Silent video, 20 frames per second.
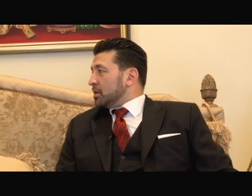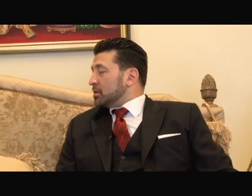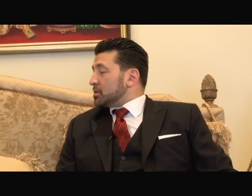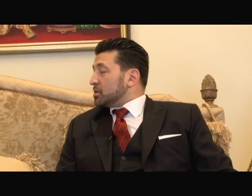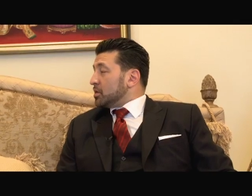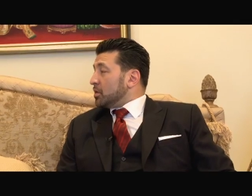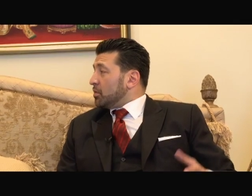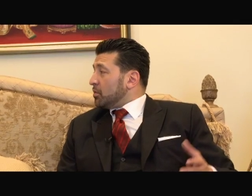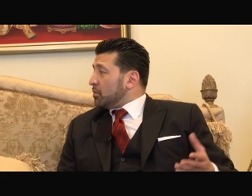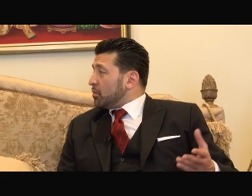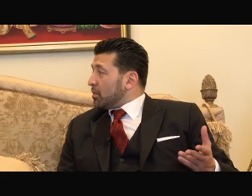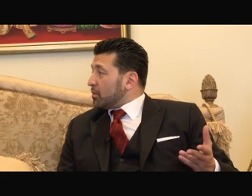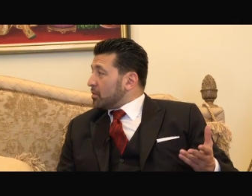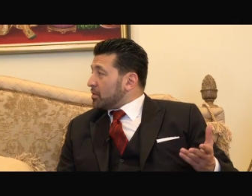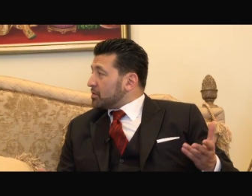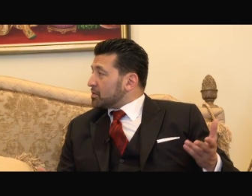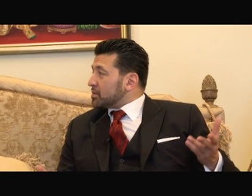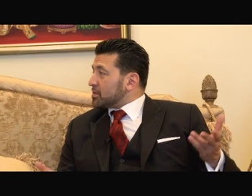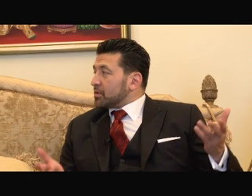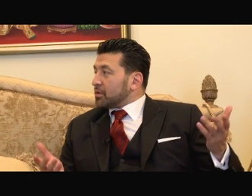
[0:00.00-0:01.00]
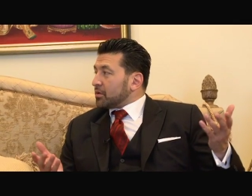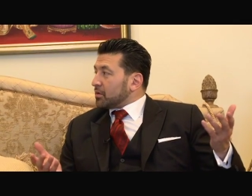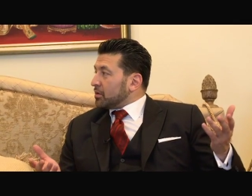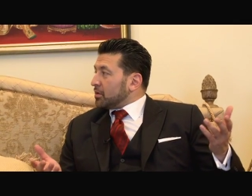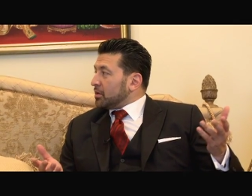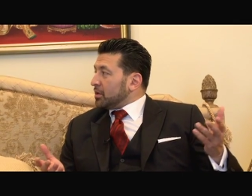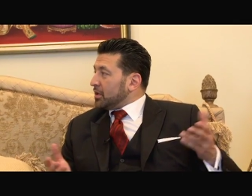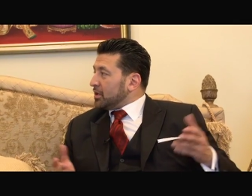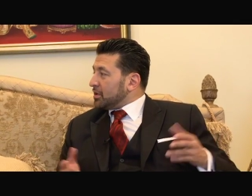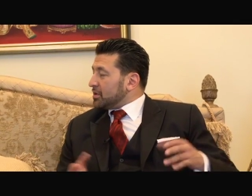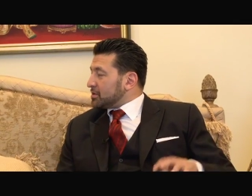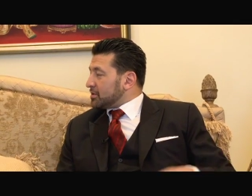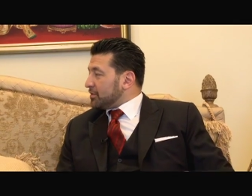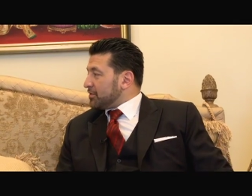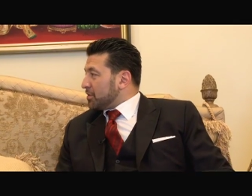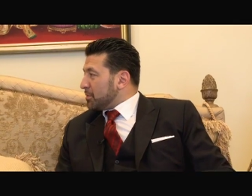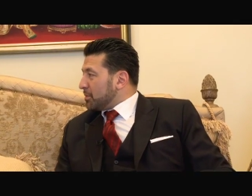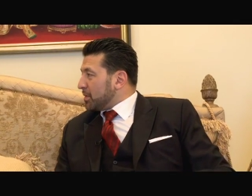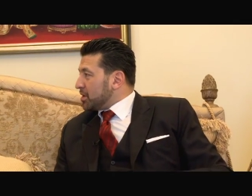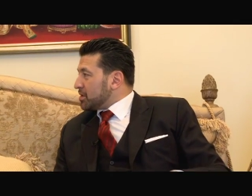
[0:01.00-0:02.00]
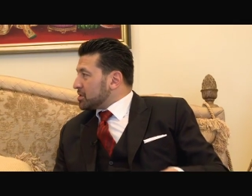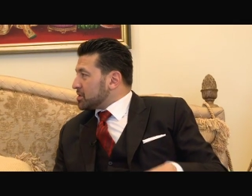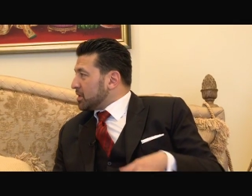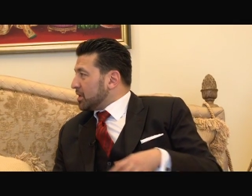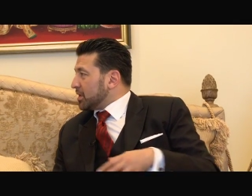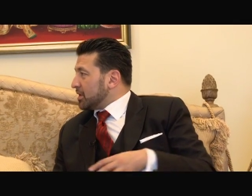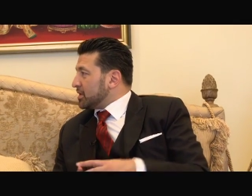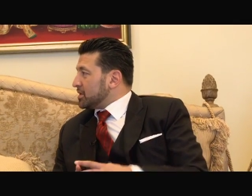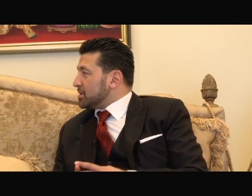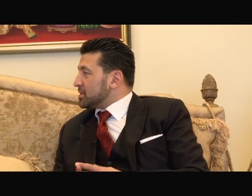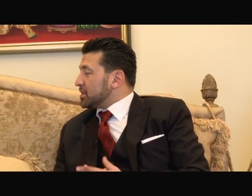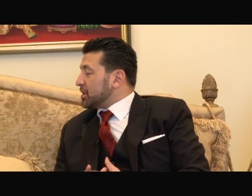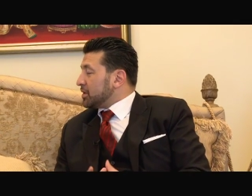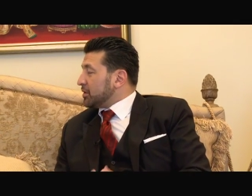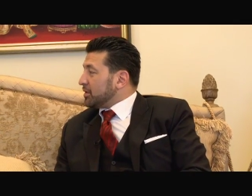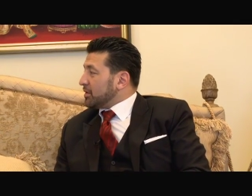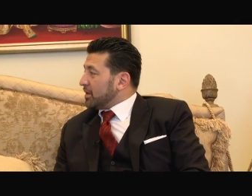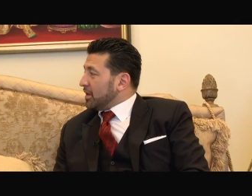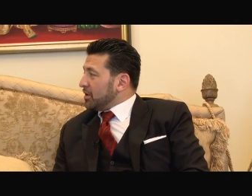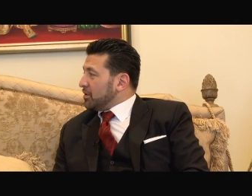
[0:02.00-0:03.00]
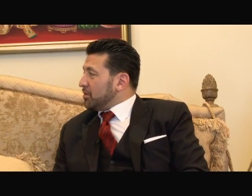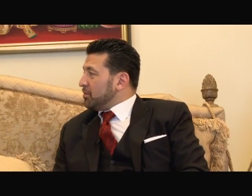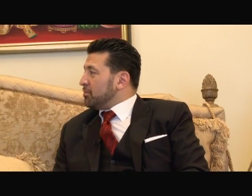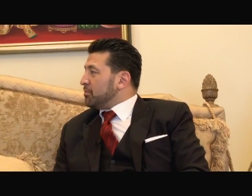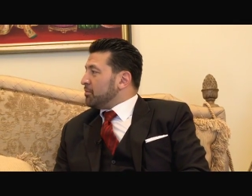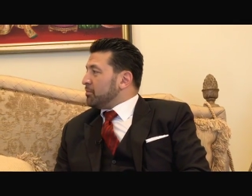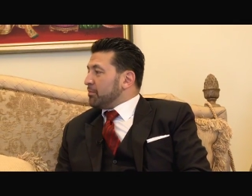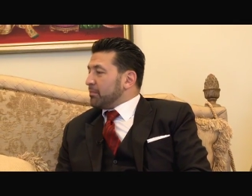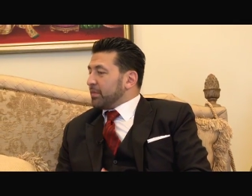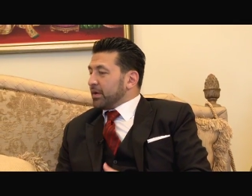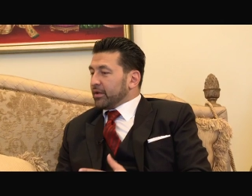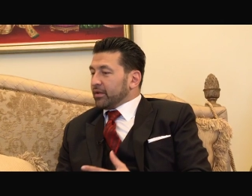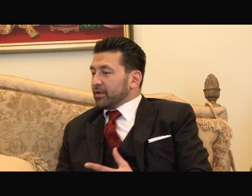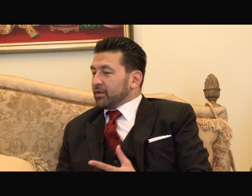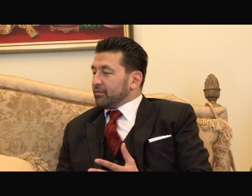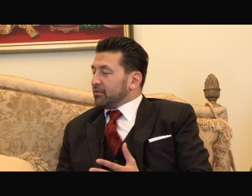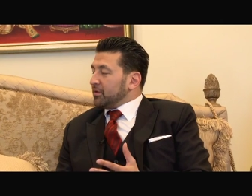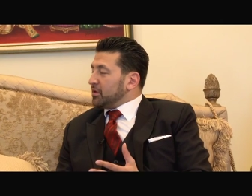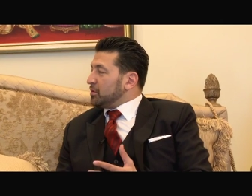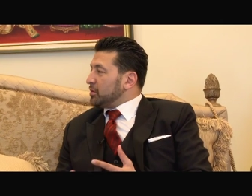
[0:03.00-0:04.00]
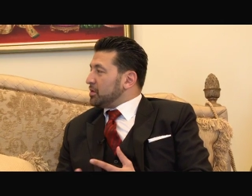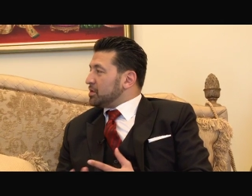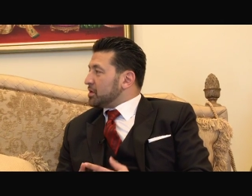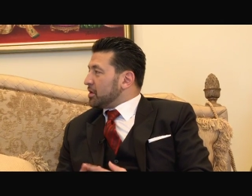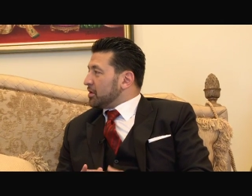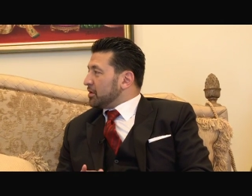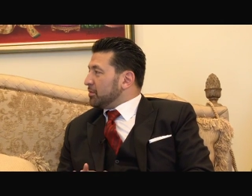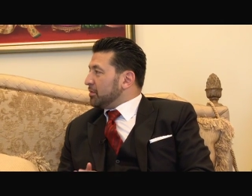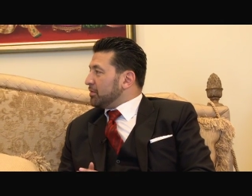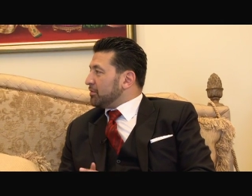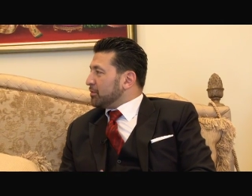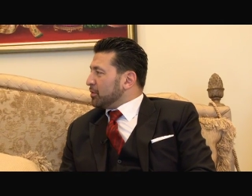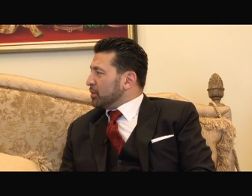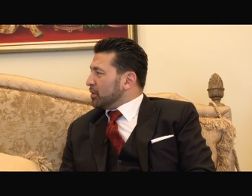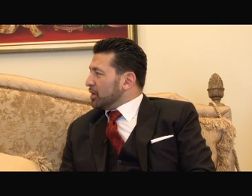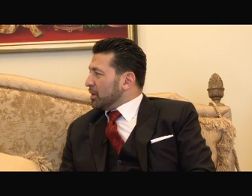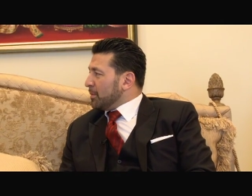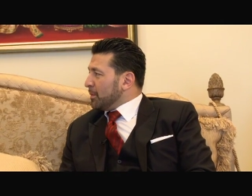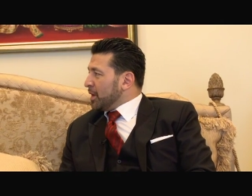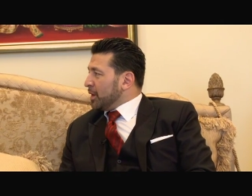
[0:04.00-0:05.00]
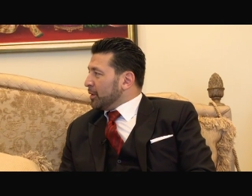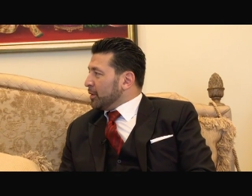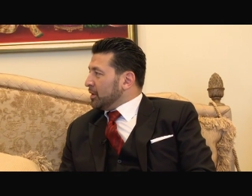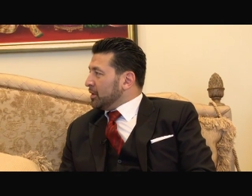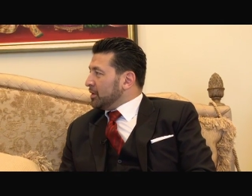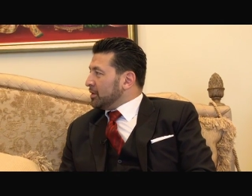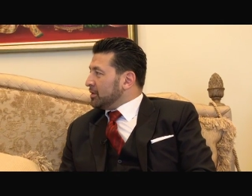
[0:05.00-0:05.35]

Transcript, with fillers: So what was the early years of your marriage like, considering that you barely even knew each other before you got married?